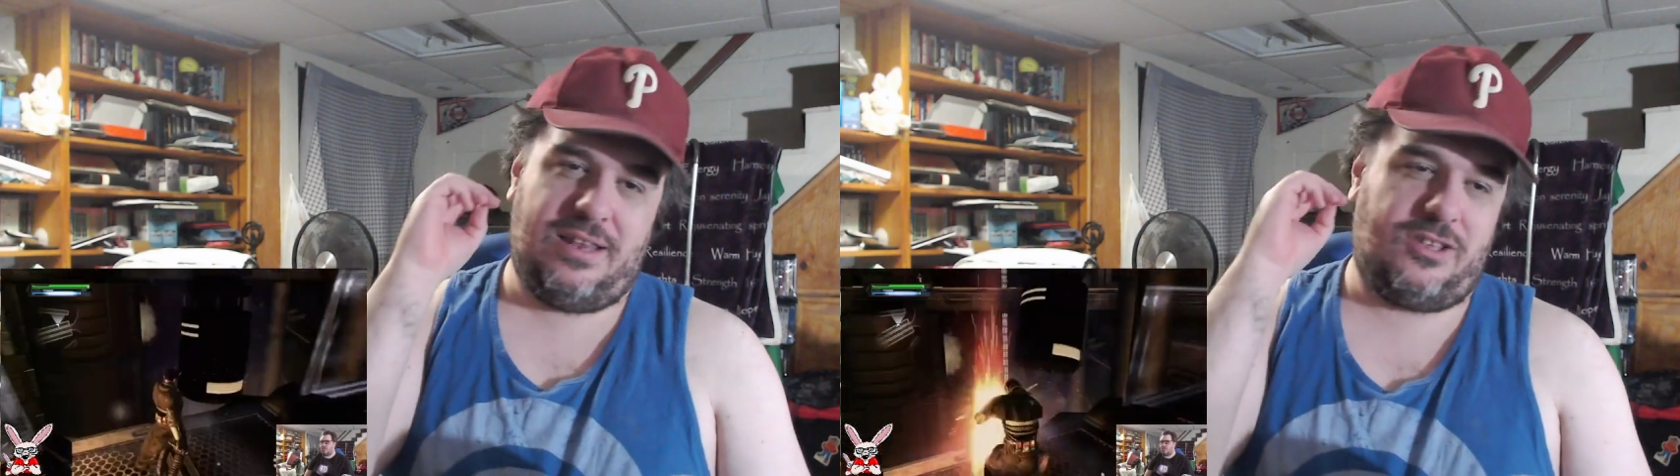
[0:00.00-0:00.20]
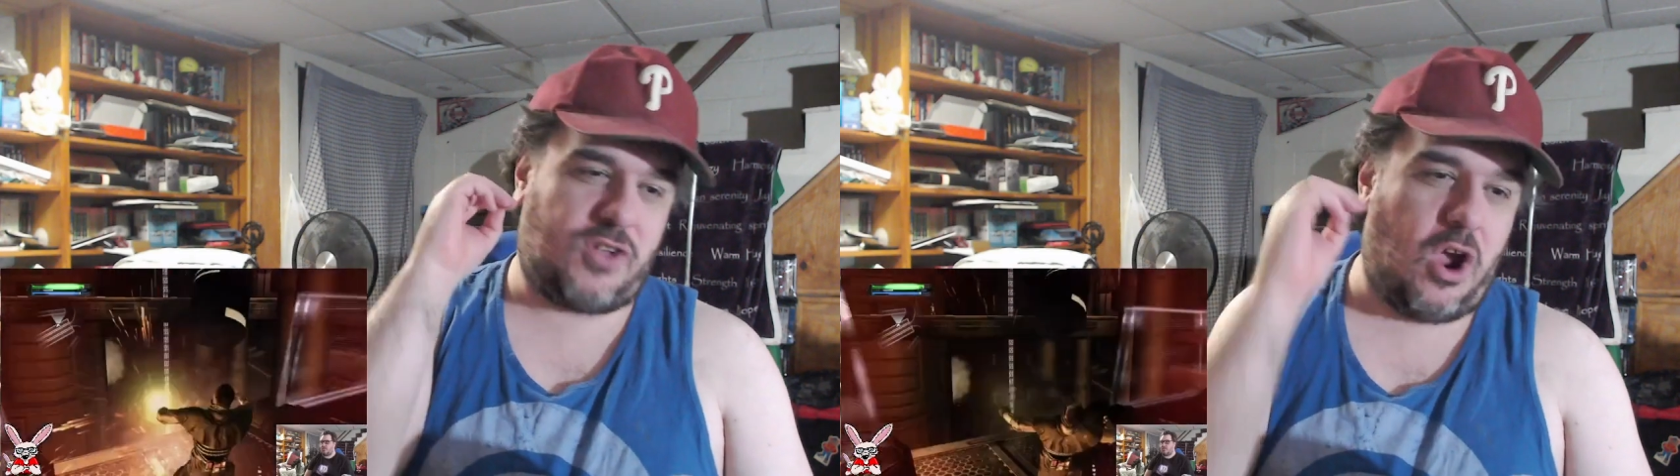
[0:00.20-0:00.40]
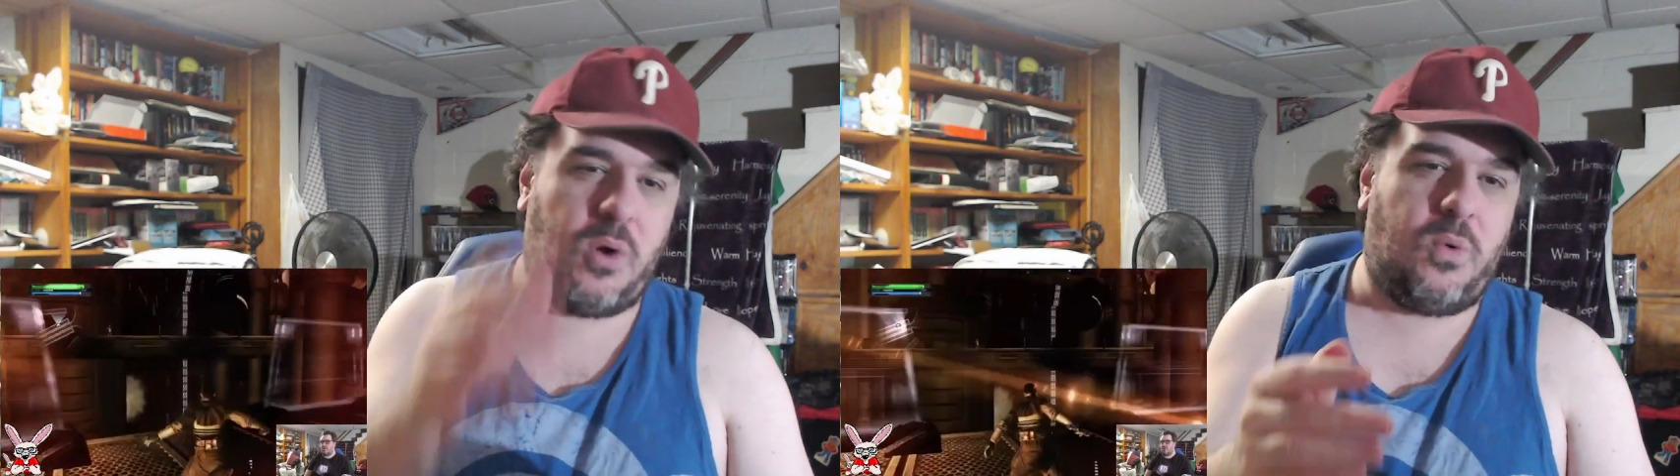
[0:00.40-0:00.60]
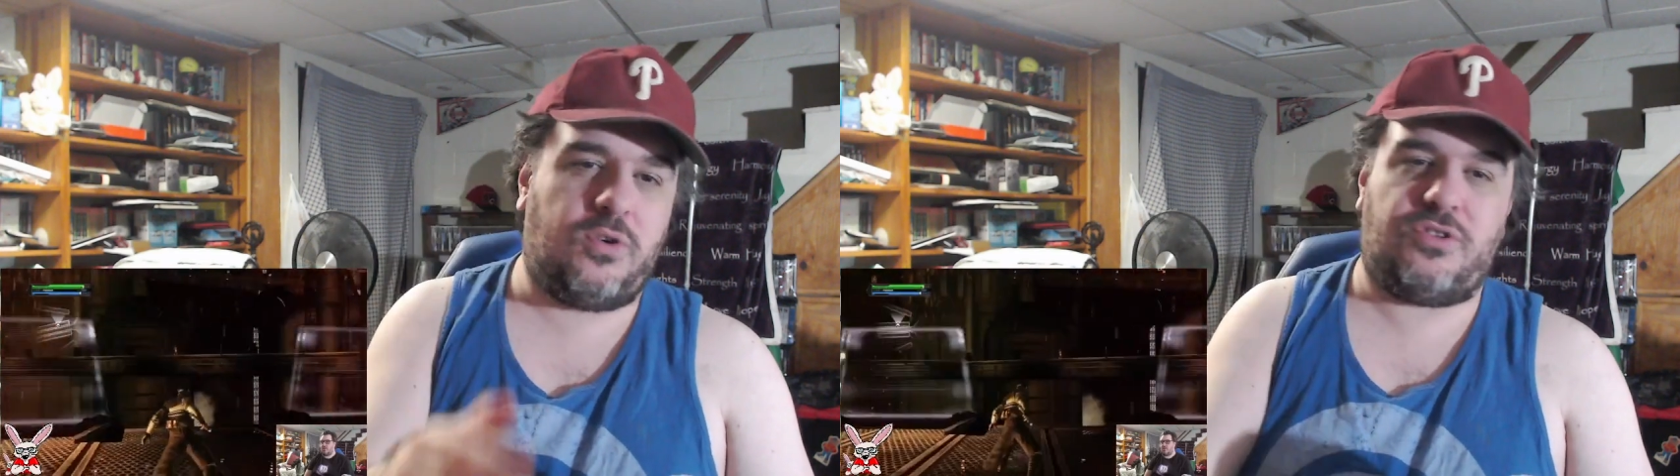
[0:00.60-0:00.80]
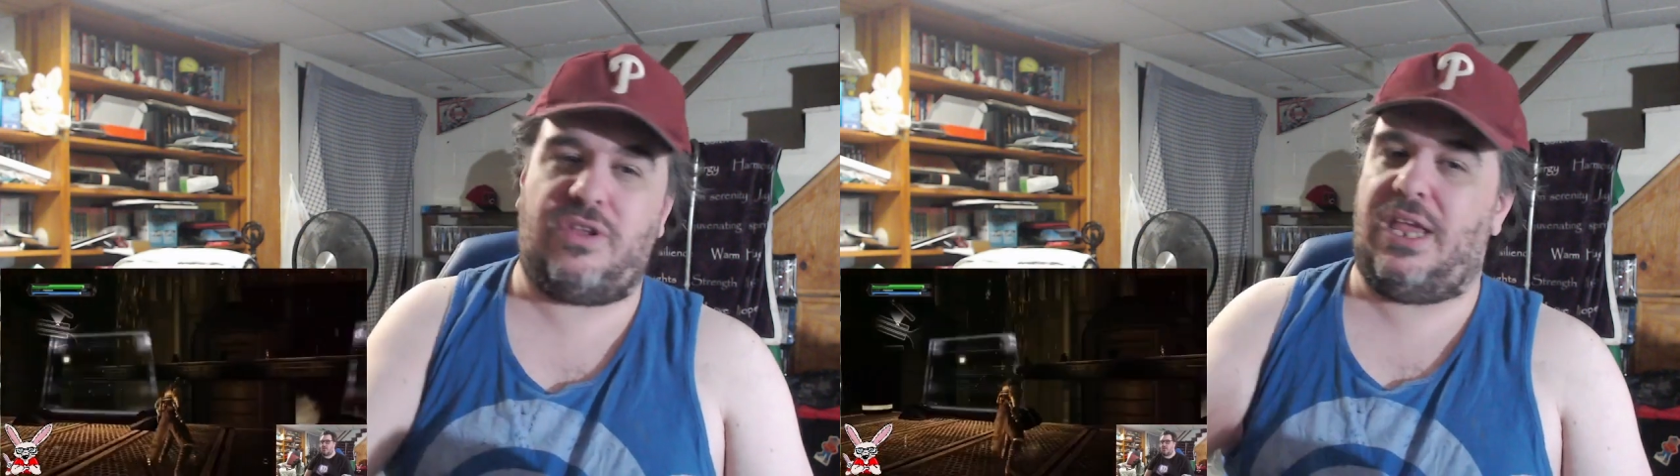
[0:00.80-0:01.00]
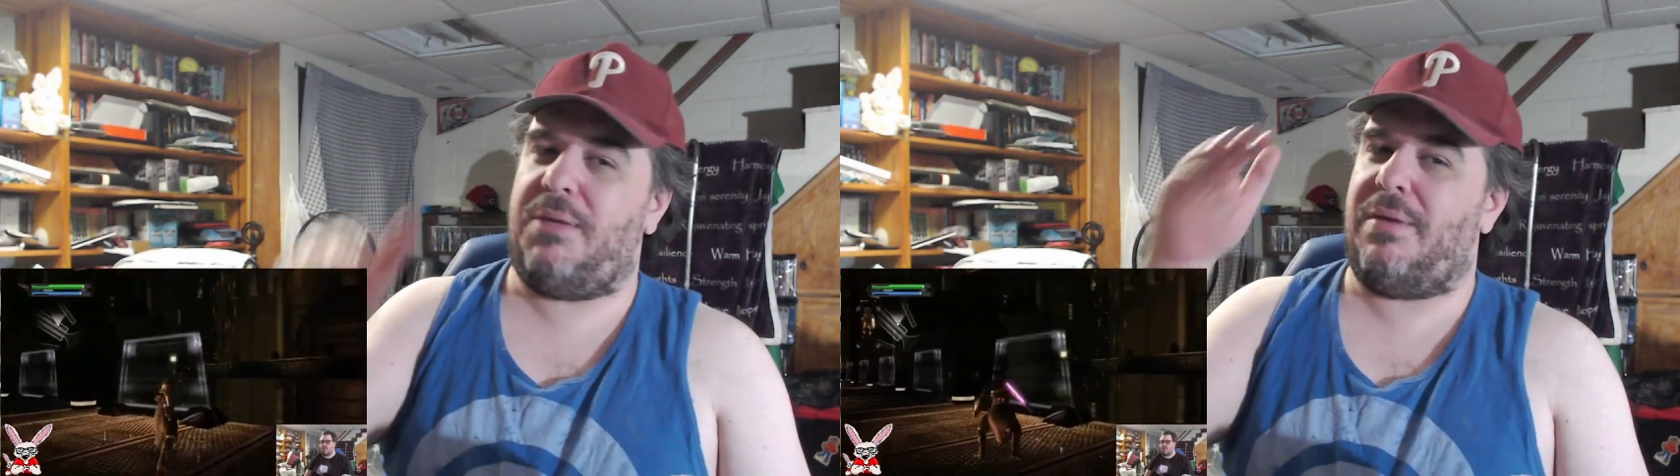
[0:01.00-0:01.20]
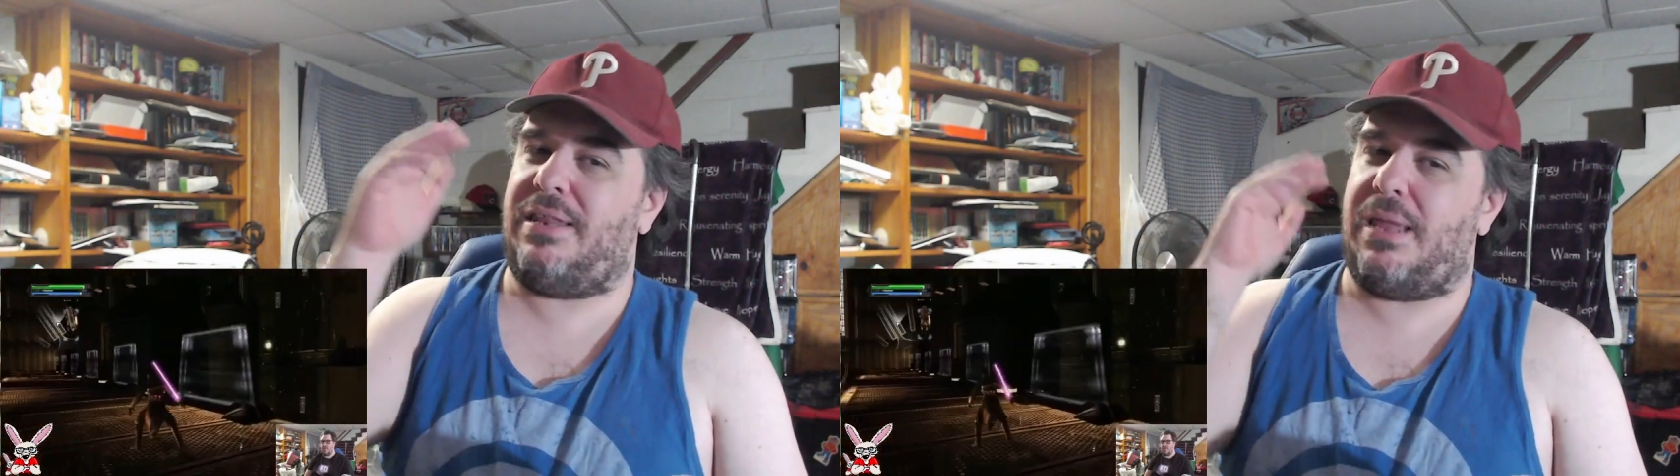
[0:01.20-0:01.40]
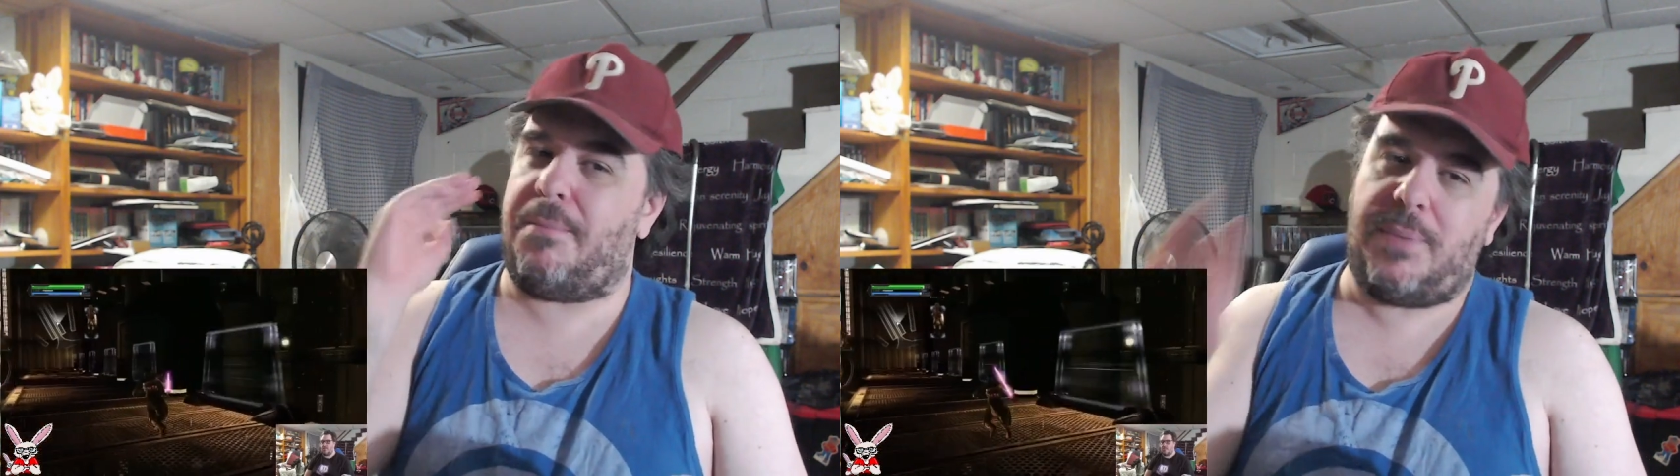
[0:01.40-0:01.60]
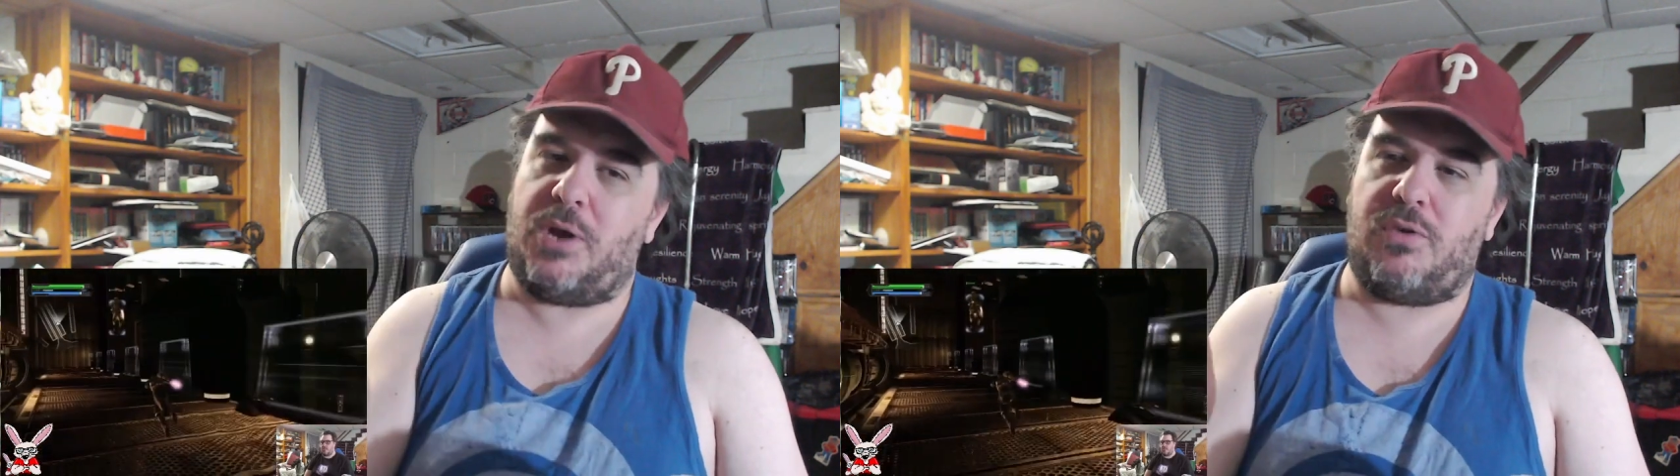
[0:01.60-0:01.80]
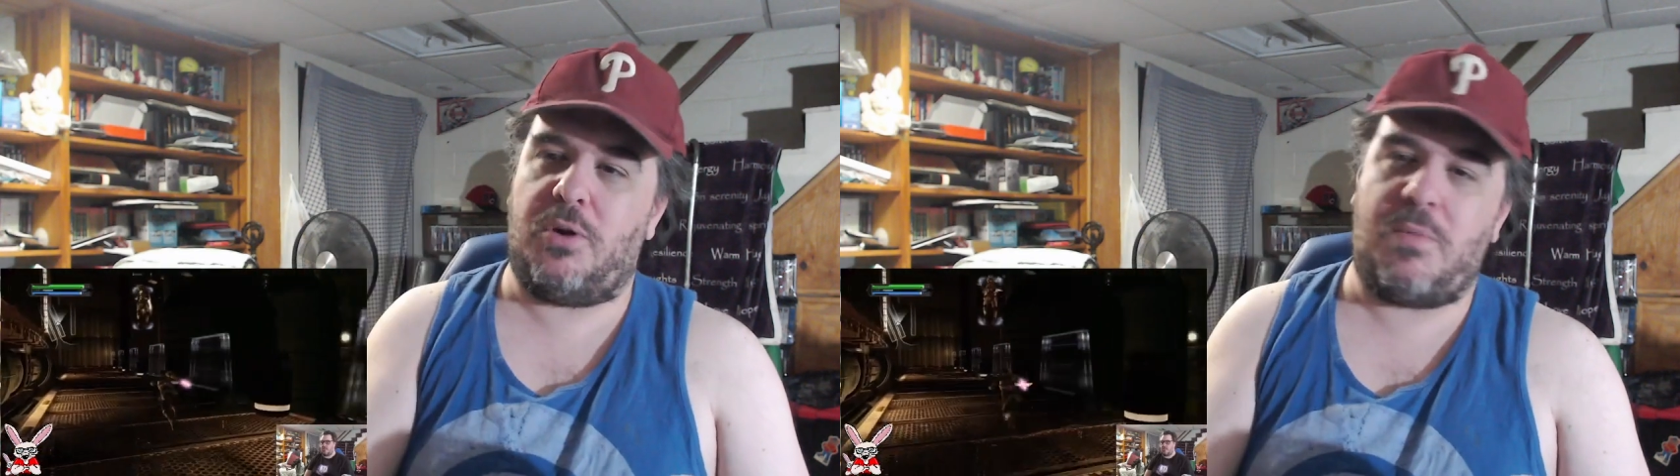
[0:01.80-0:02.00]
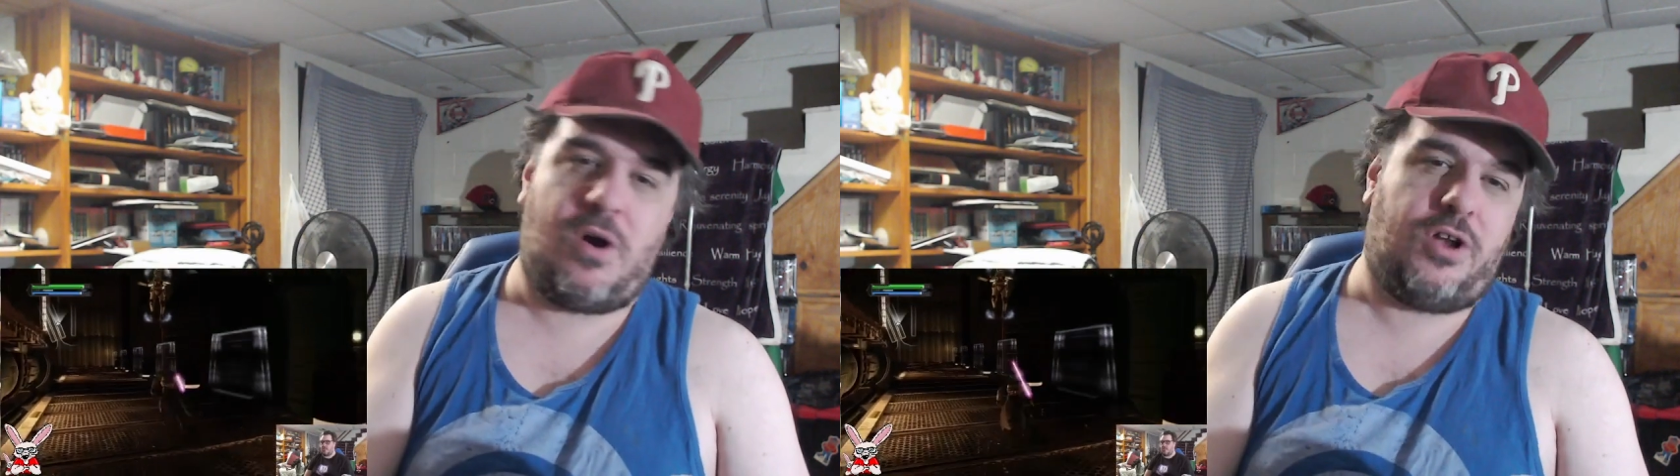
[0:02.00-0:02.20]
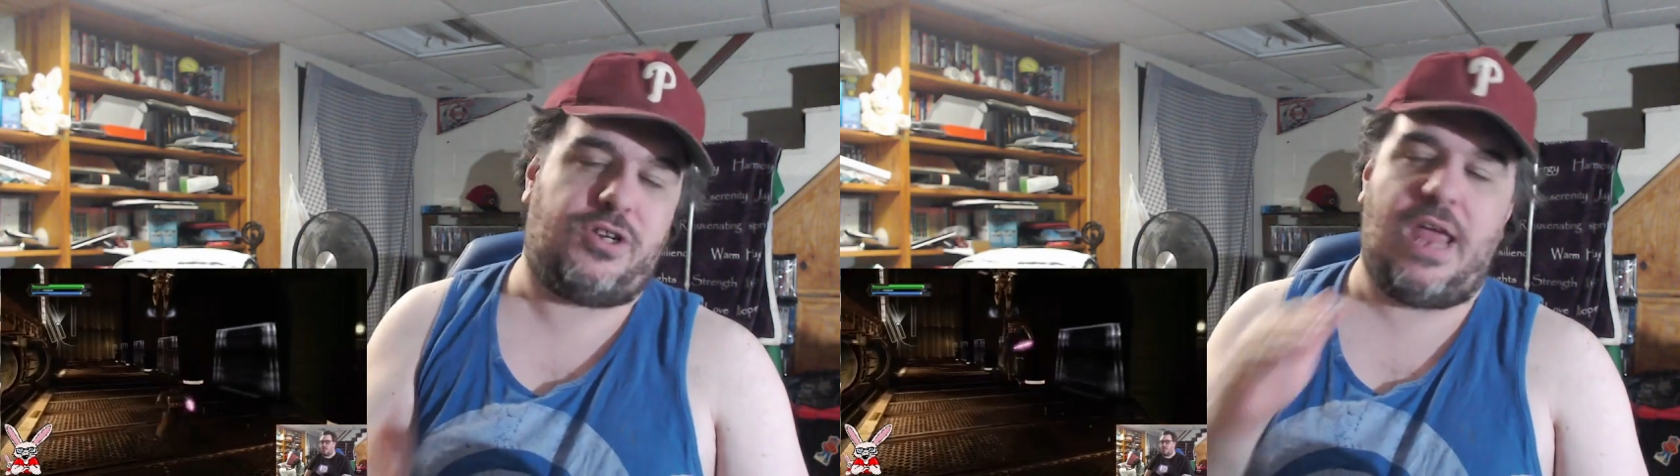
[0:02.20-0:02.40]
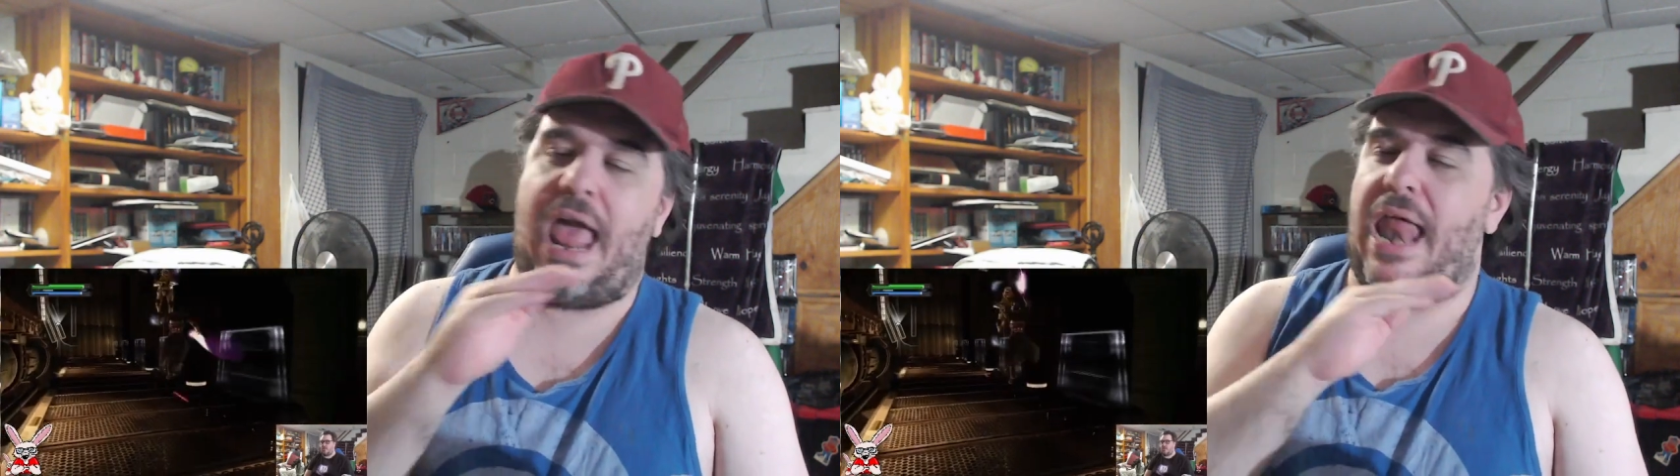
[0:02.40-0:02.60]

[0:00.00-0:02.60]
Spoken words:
the Star Wars theme and the Imperial March,